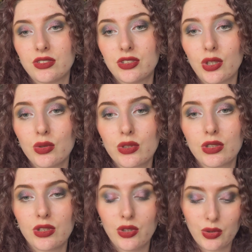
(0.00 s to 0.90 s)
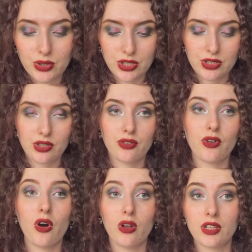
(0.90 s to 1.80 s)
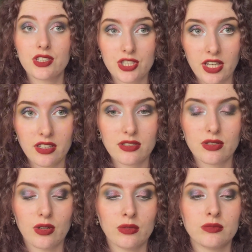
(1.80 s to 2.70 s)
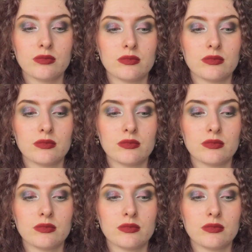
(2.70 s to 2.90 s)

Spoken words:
total uses of all the shades, so